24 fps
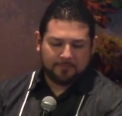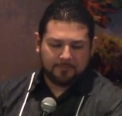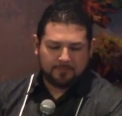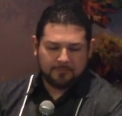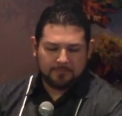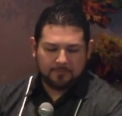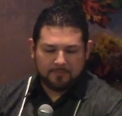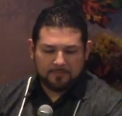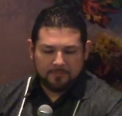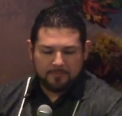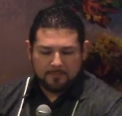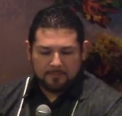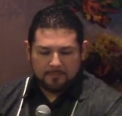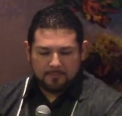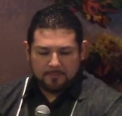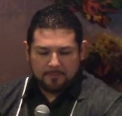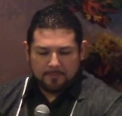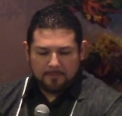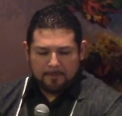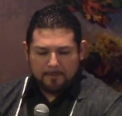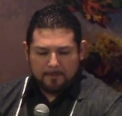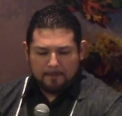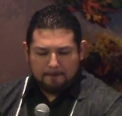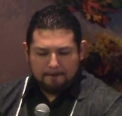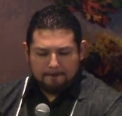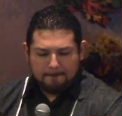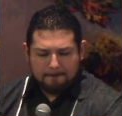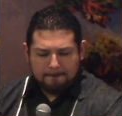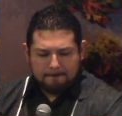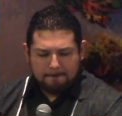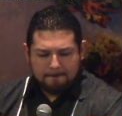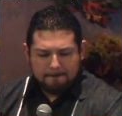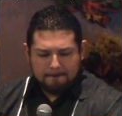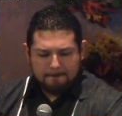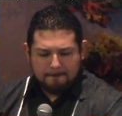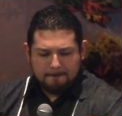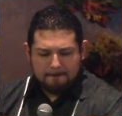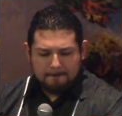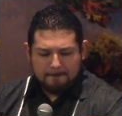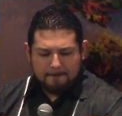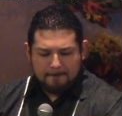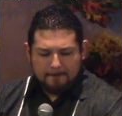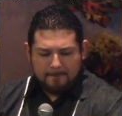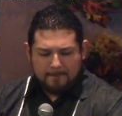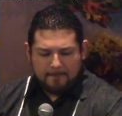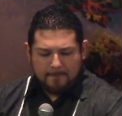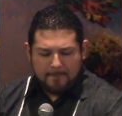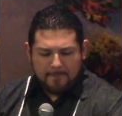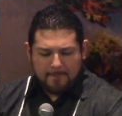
No one is speaking in this clip.